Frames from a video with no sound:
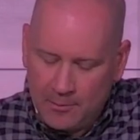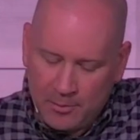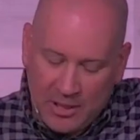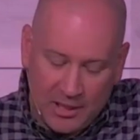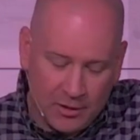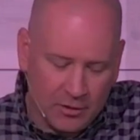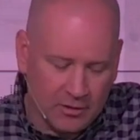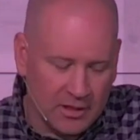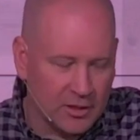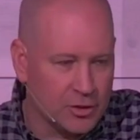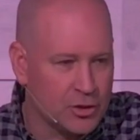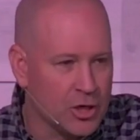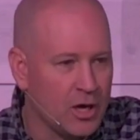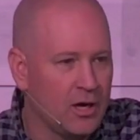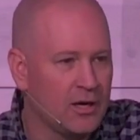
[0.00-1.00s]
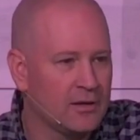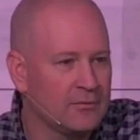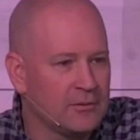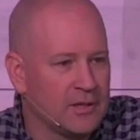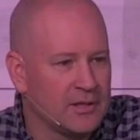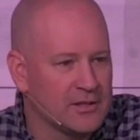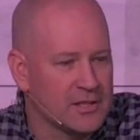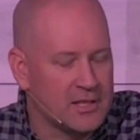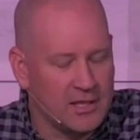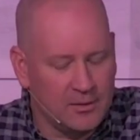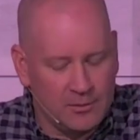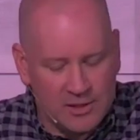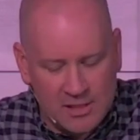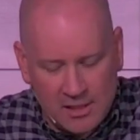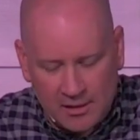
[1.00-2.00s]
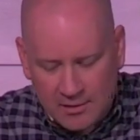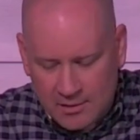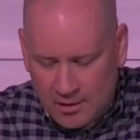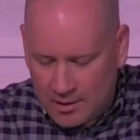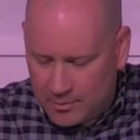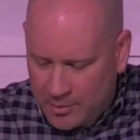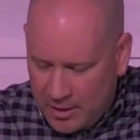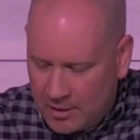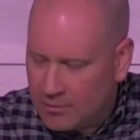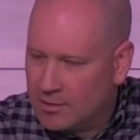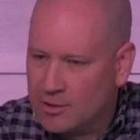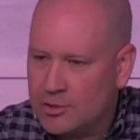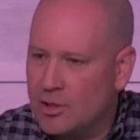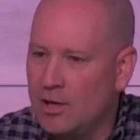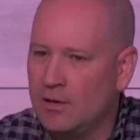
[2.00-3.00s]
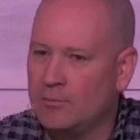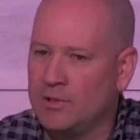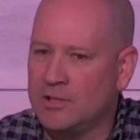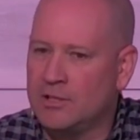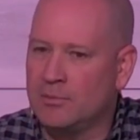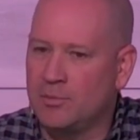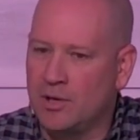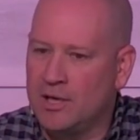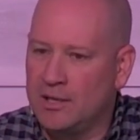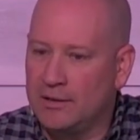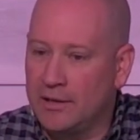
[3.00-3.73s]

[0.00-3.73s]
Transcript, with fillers: Peter and John. When I was a kid, we sang a song, Peter and John went to pray.